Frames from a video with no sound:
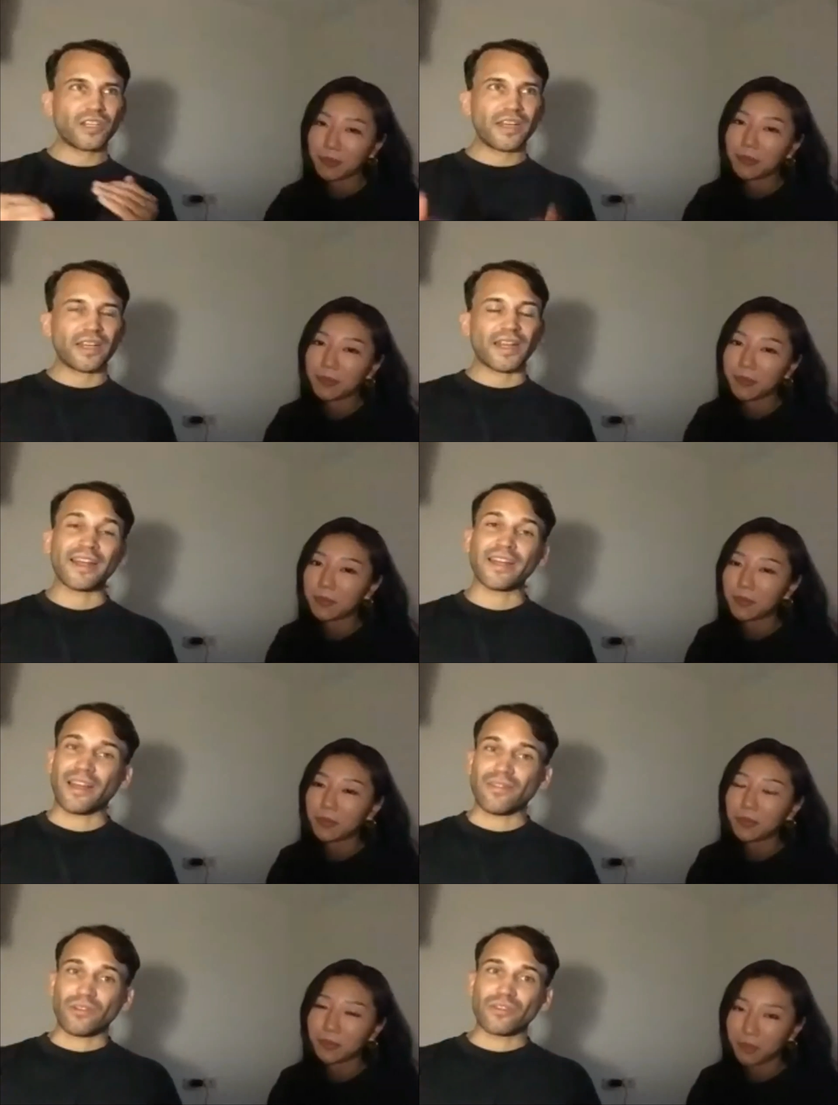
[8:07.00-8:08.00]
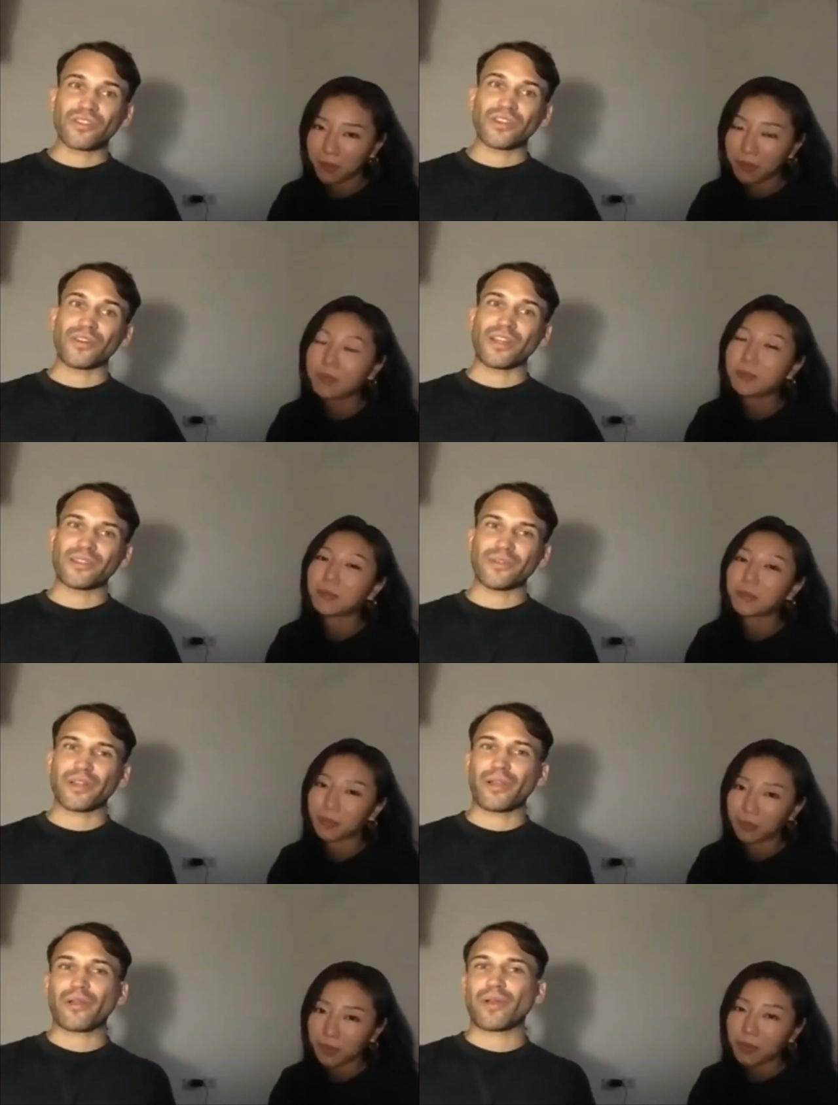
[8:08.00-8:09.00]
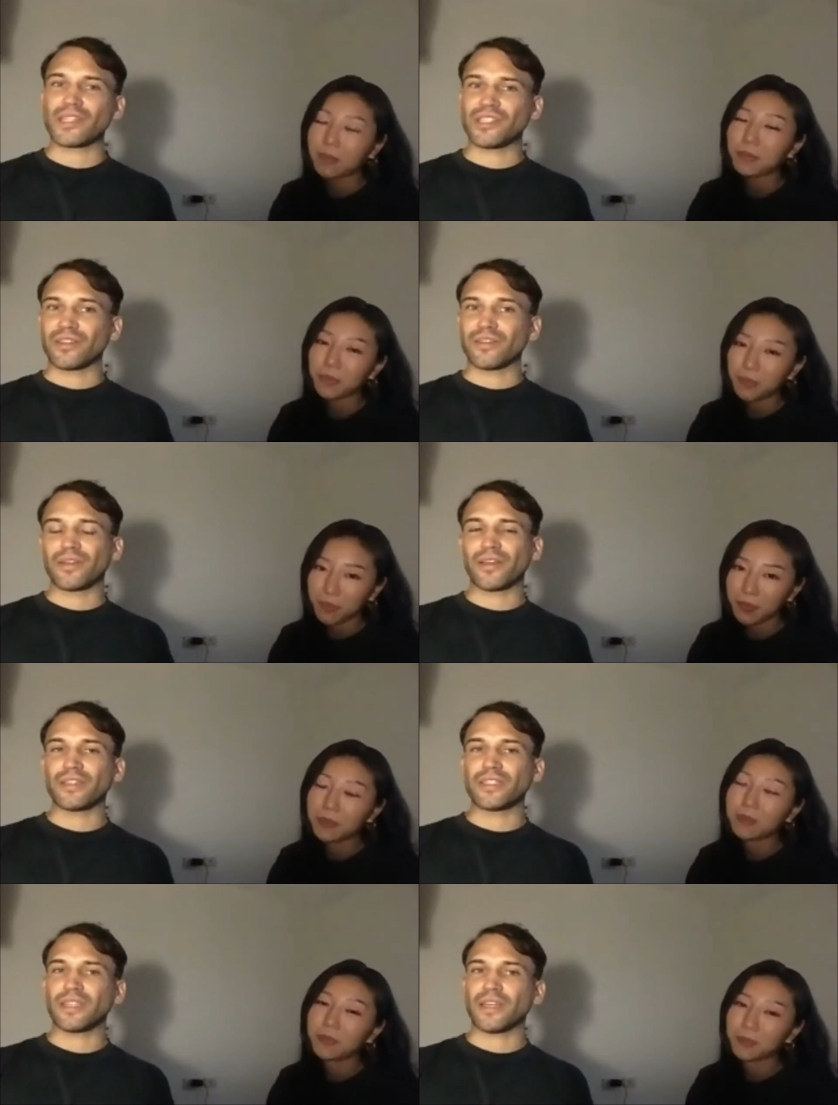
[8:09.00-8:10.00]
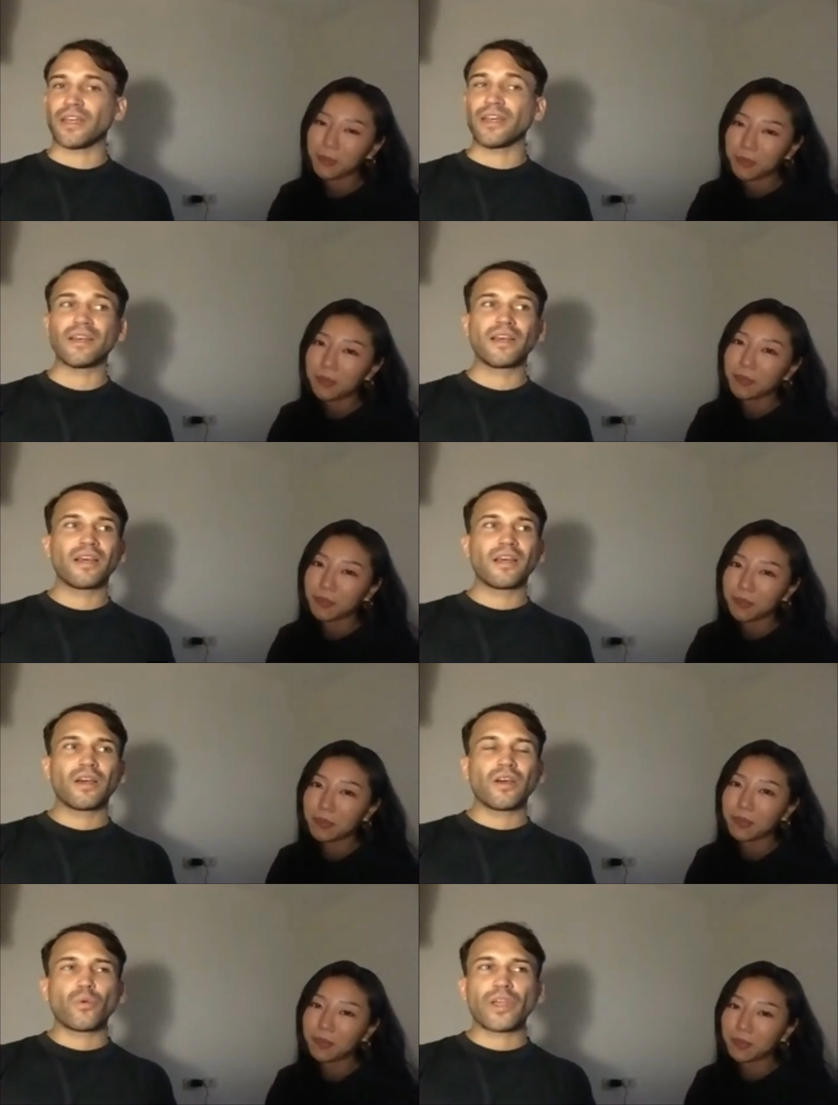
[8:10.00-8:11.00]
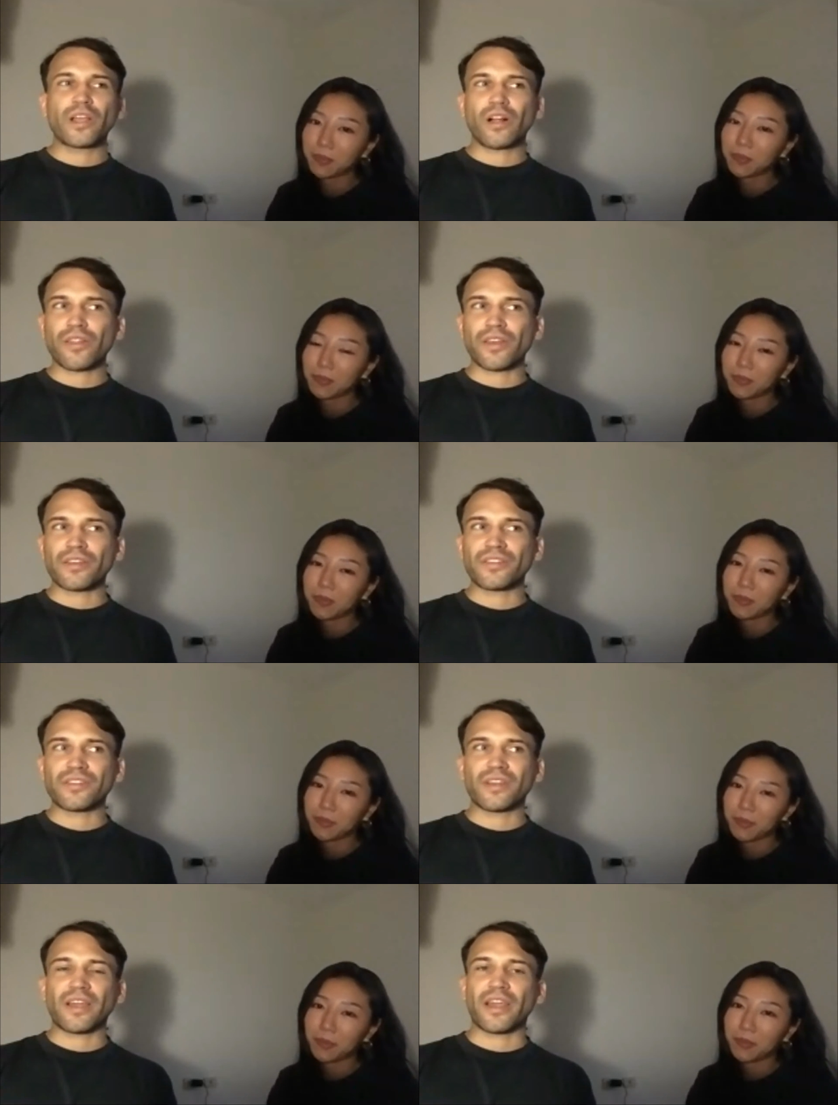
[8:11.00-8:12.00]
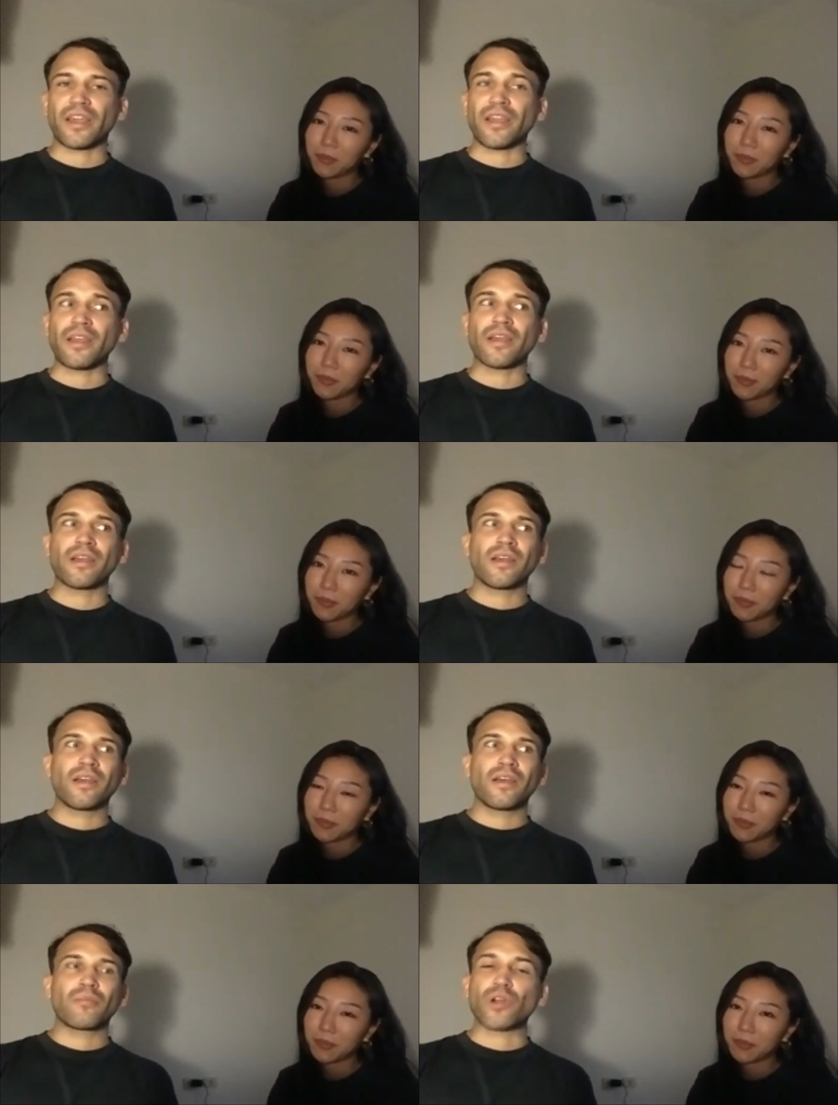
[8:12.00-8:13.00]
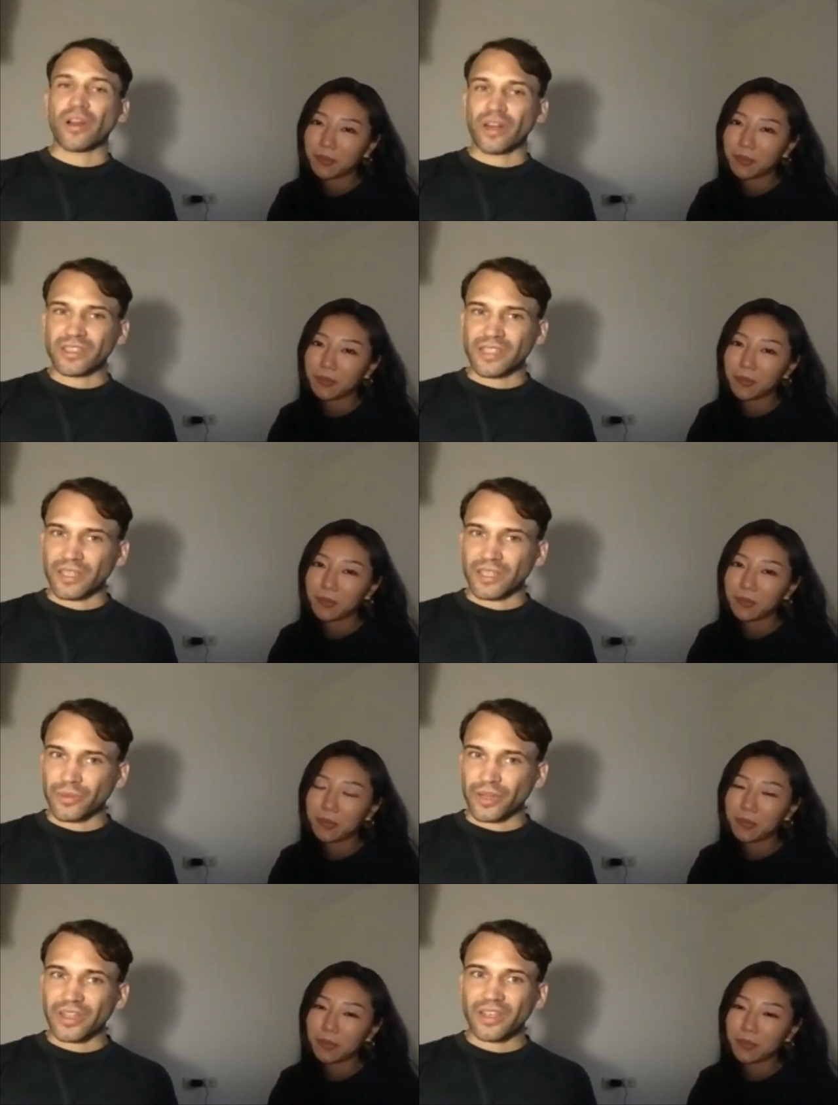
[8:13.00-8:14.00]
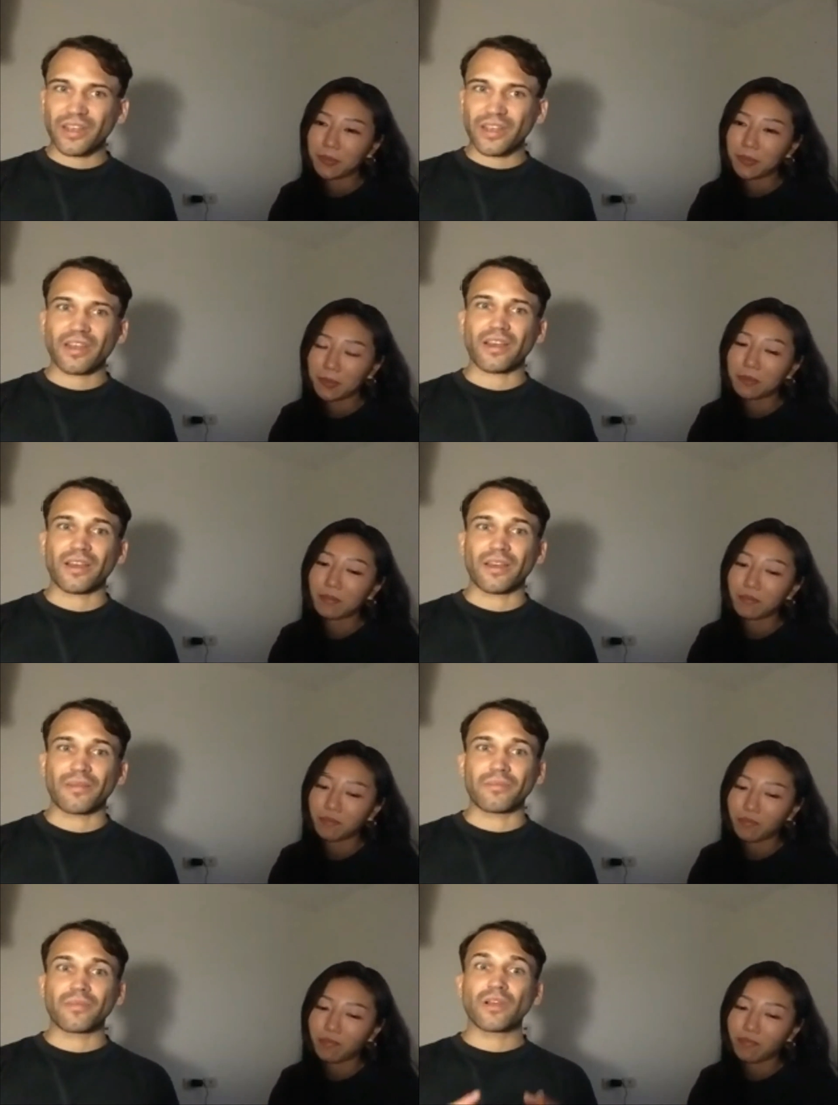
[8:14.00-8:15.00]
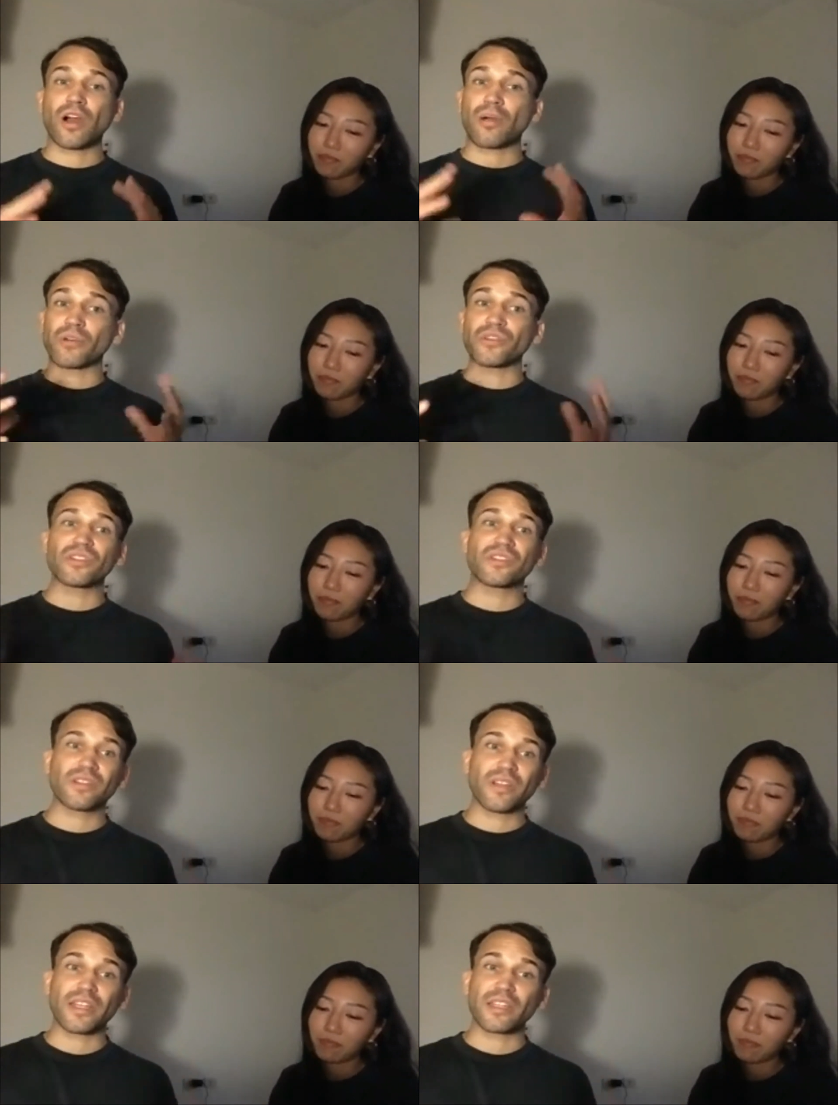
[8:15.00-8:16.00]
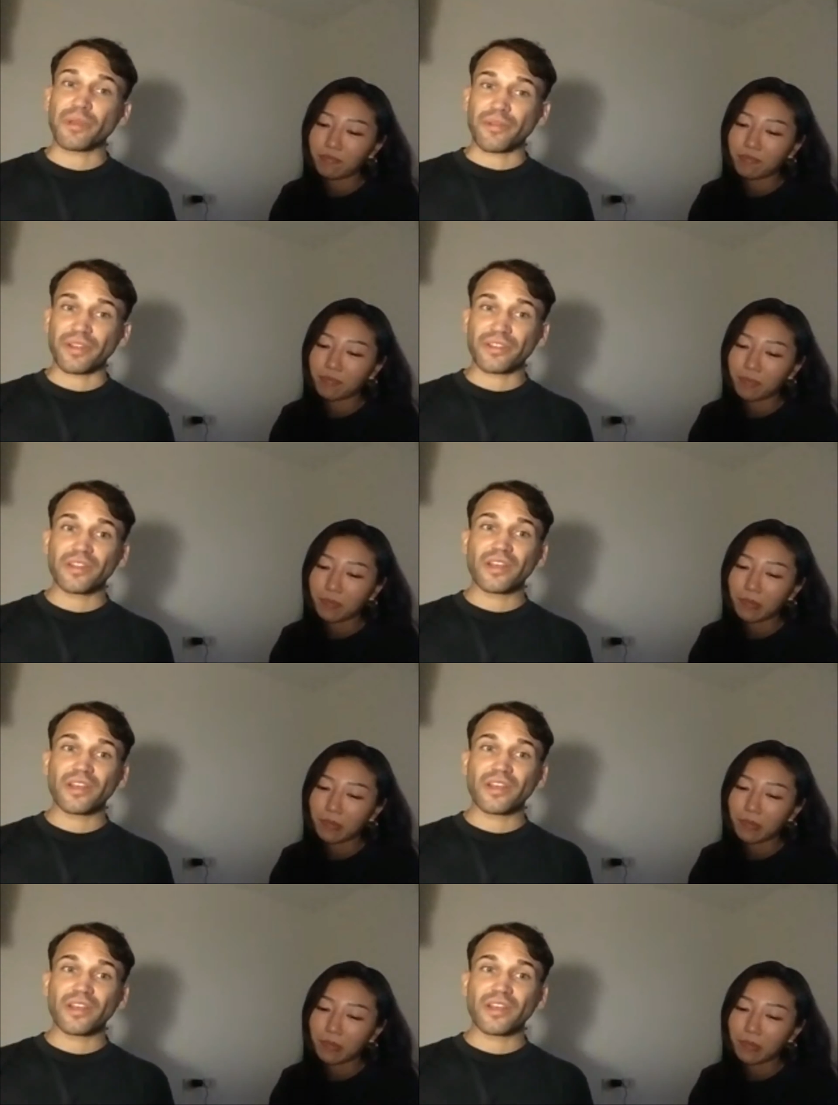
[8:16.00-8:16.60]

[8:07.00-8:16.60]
Speaker 1: at any level. So that's a really great question. It's uh, we call this a product centric um, commerce experience. Mm-hmm.